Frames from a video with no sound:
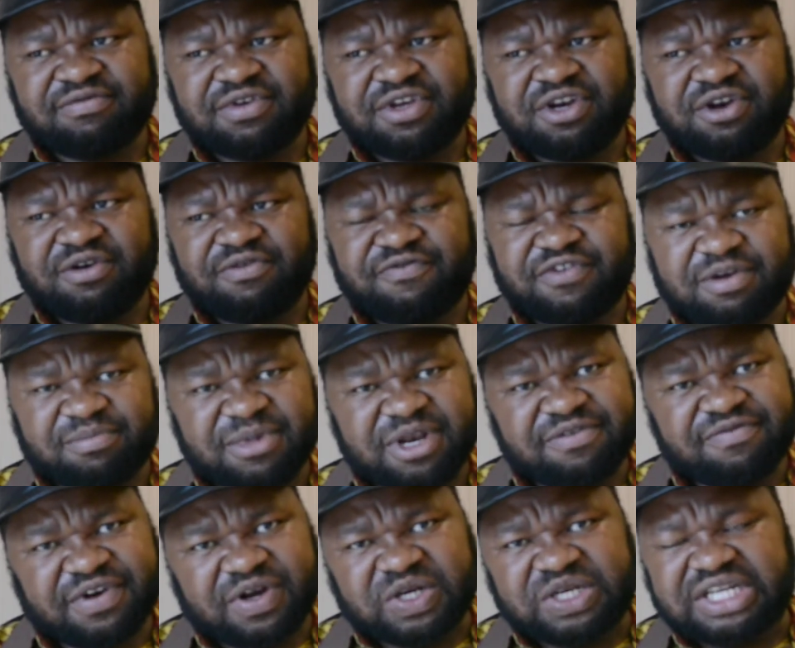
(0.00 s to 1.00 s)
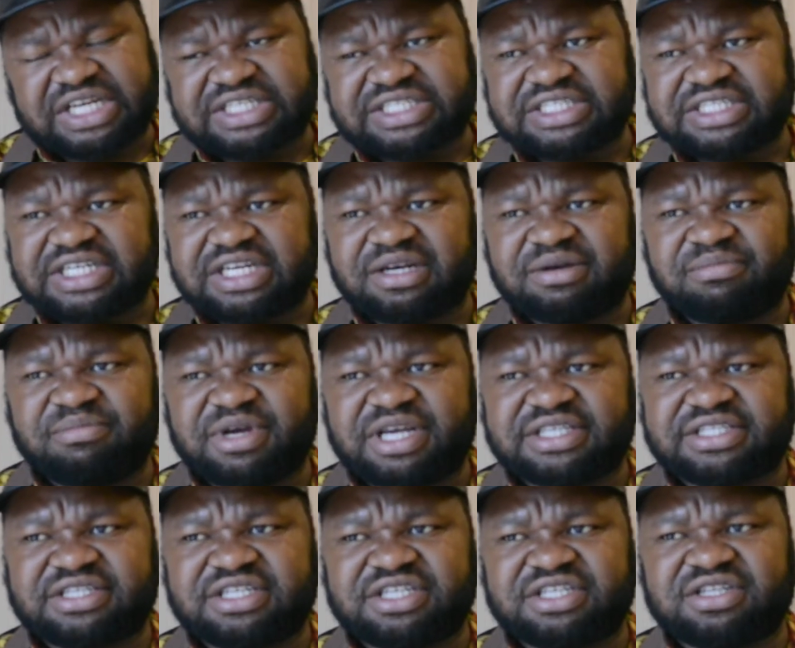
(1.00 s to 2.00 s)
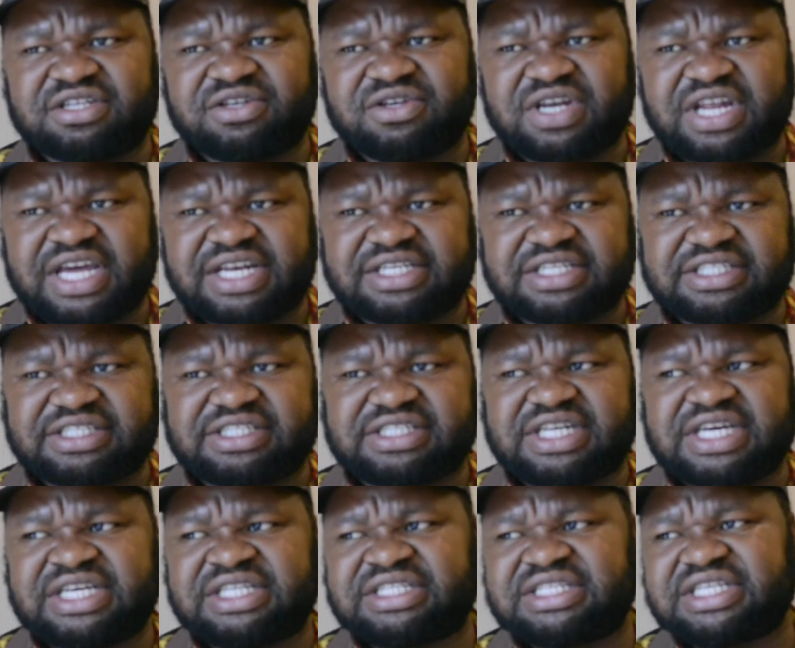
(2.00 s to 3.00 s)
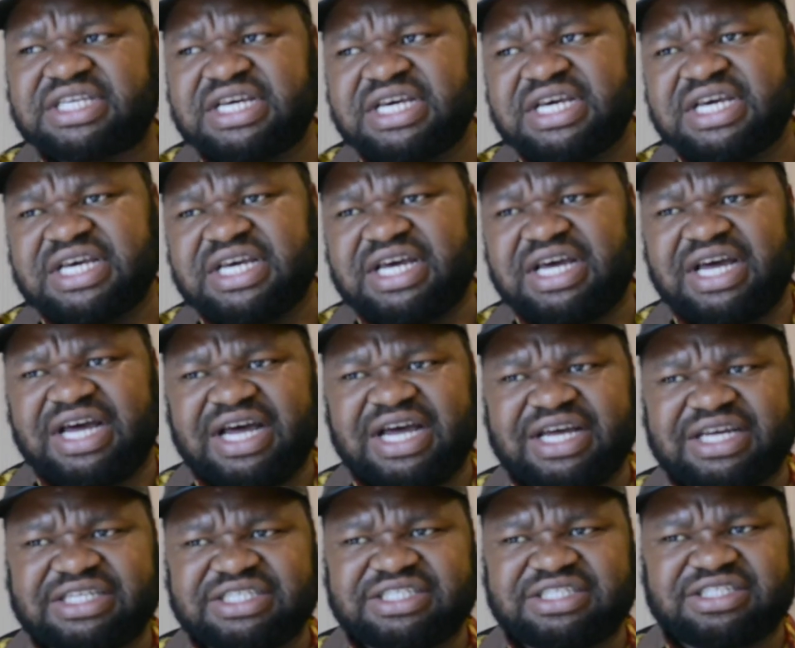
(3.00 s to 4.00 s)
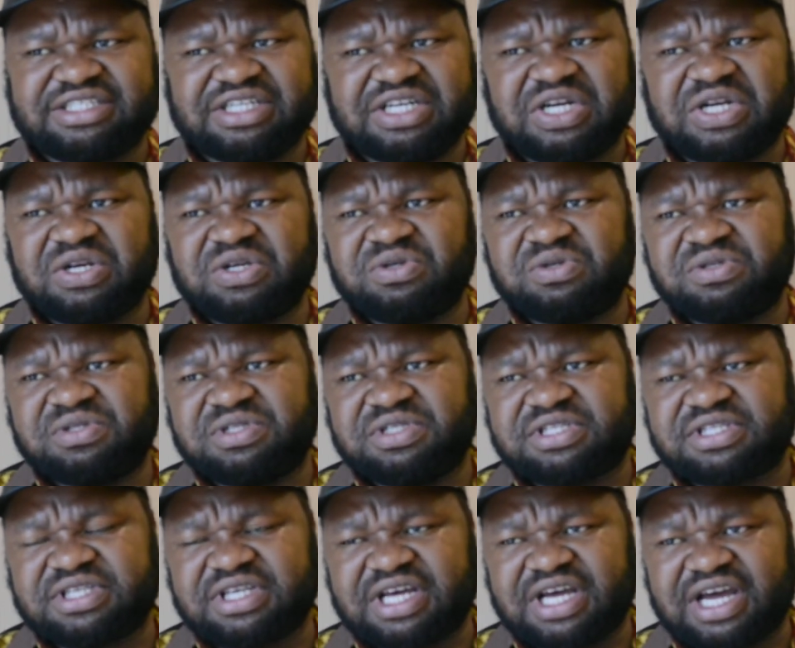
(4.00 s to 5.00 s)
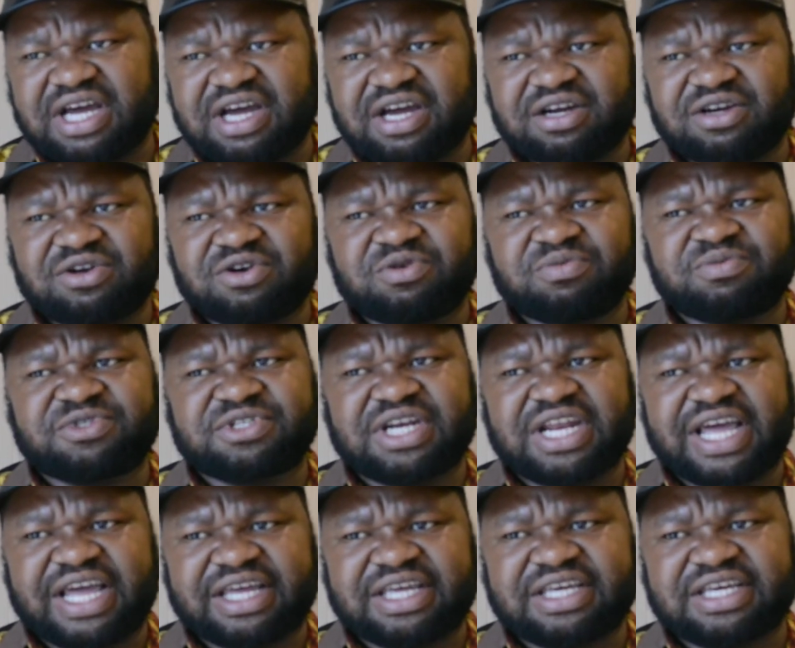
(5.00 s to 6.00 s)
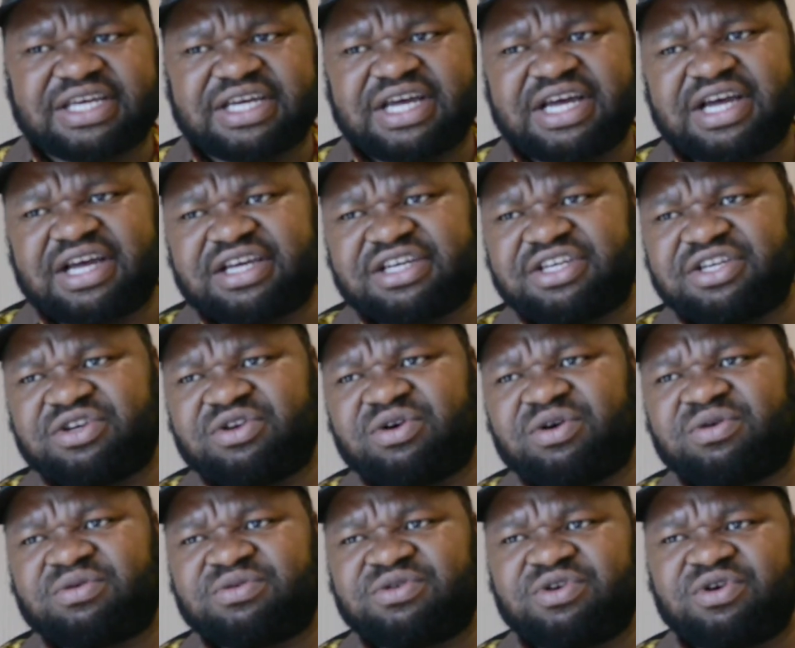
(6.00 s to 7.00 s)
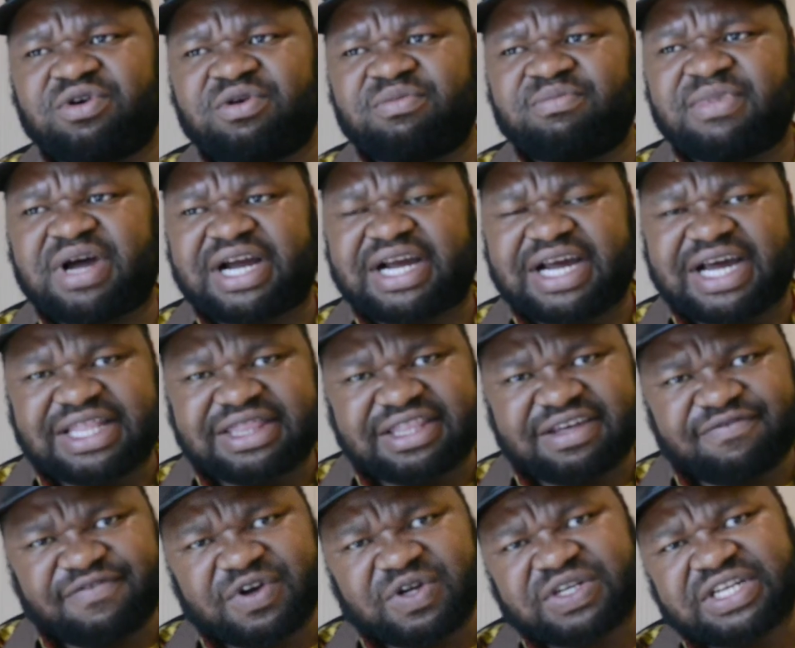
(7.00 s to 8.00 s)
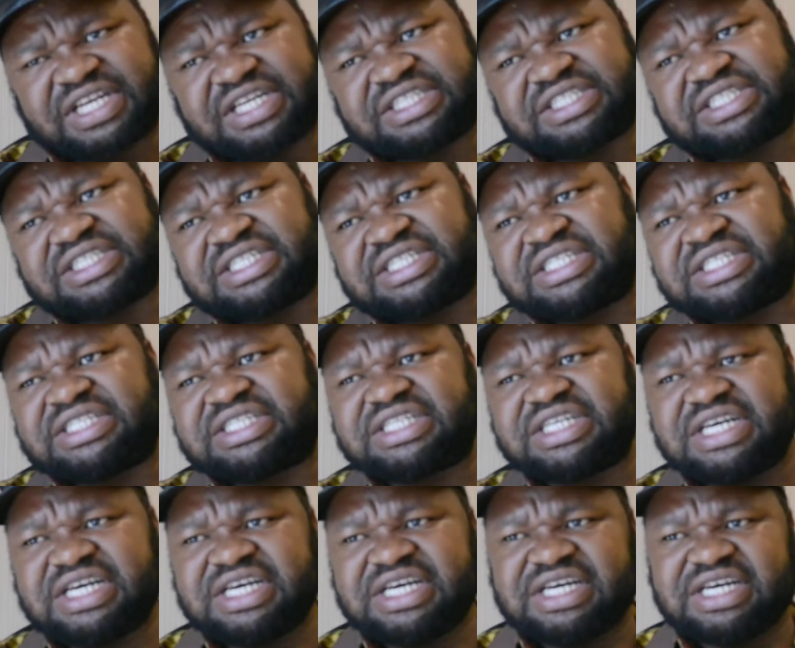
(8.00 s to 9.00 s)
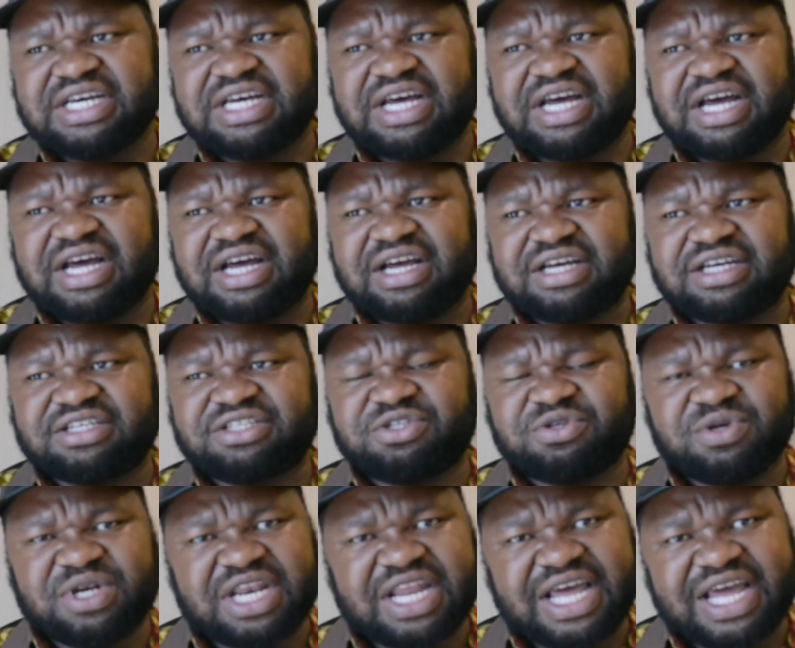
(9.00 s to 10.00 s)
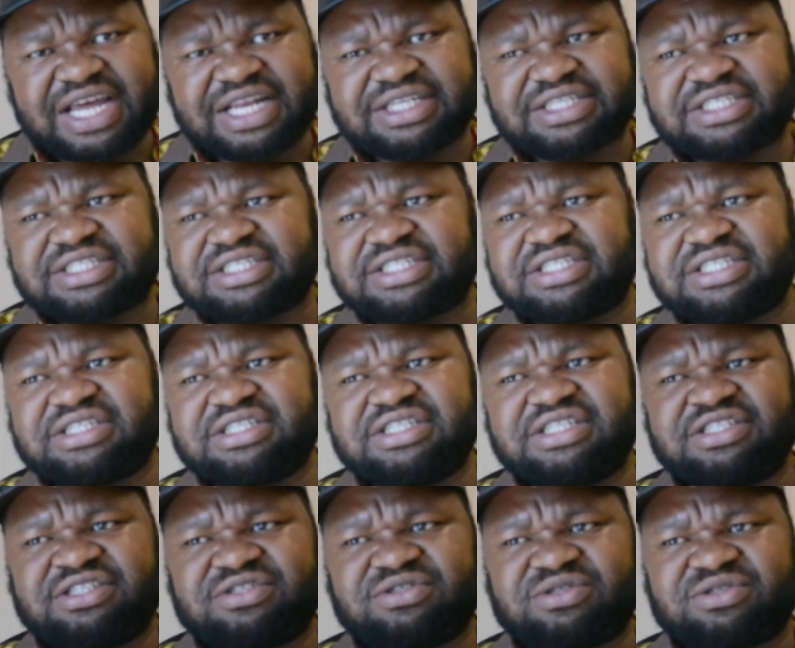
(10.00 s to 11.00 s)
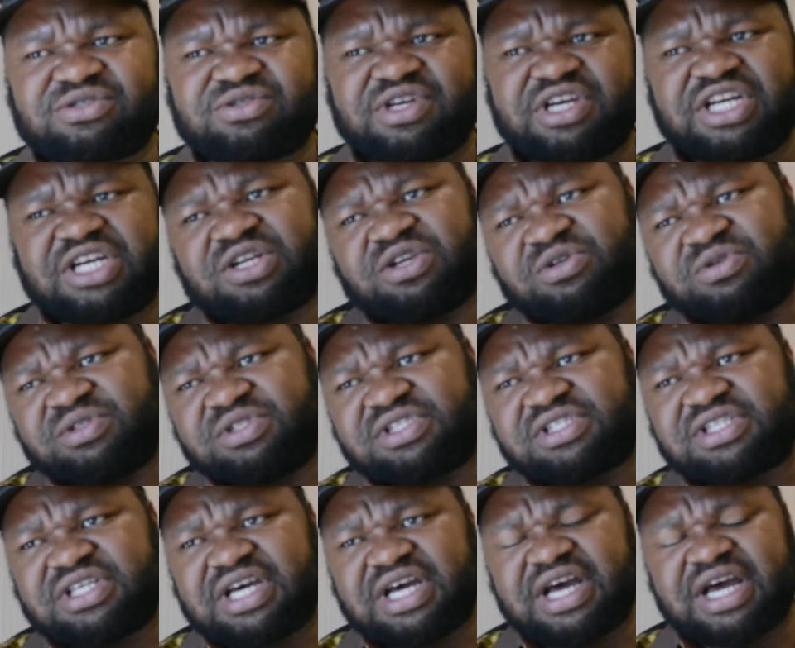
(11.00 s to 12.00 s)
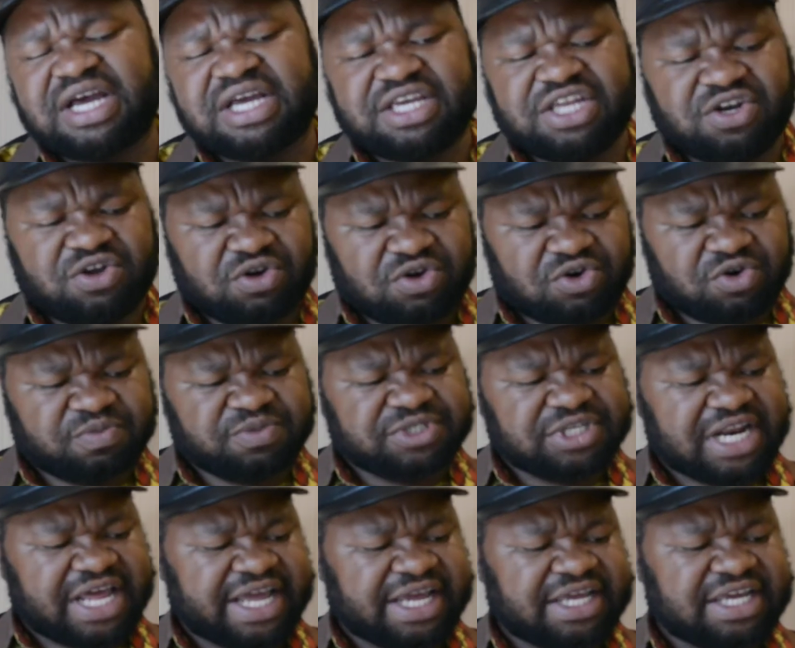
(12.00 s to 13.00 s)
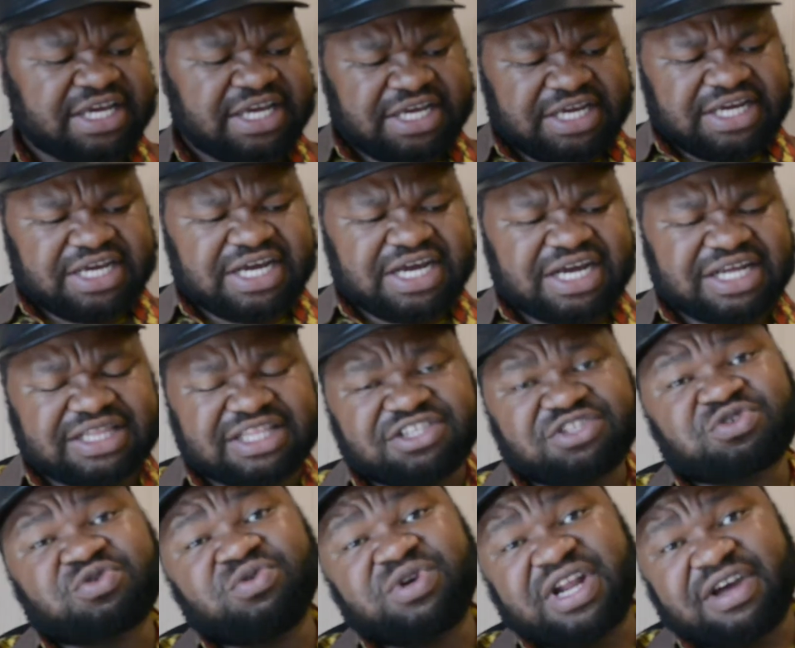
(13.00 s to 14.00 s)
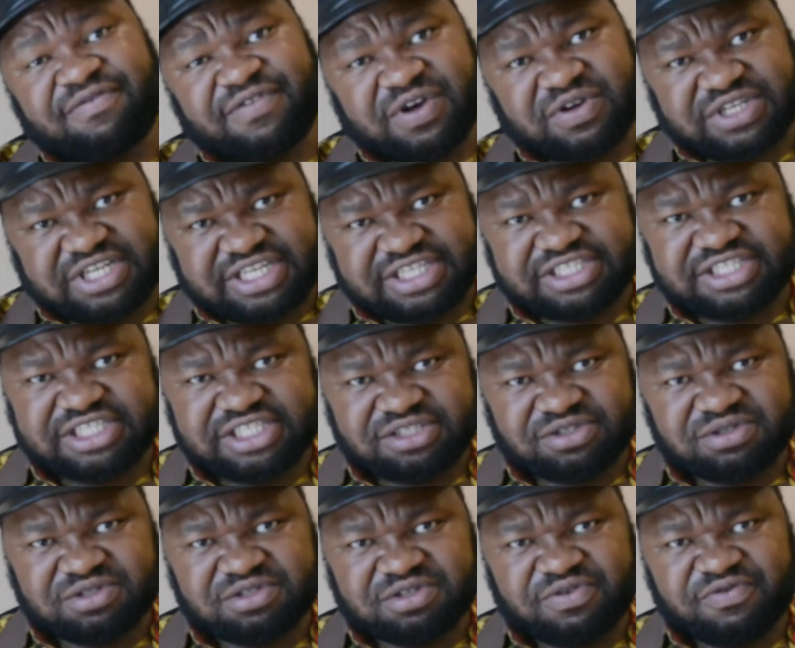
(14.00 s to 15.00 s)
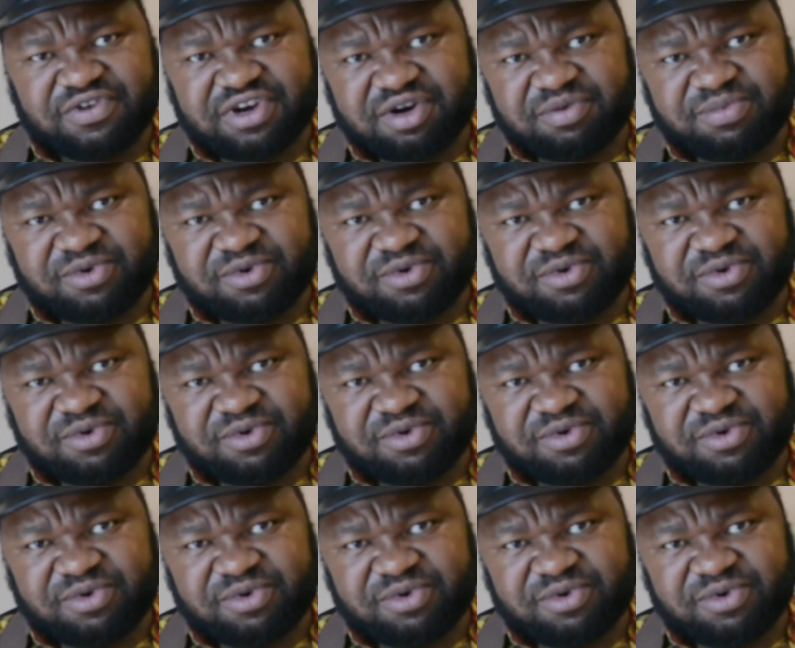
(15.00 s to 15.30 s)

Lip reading: you know, family foundation based in the United States. It includes groups like, you know, your MacArthur Foundations, ULET. It also includes groups like the Schooner Foundation, also very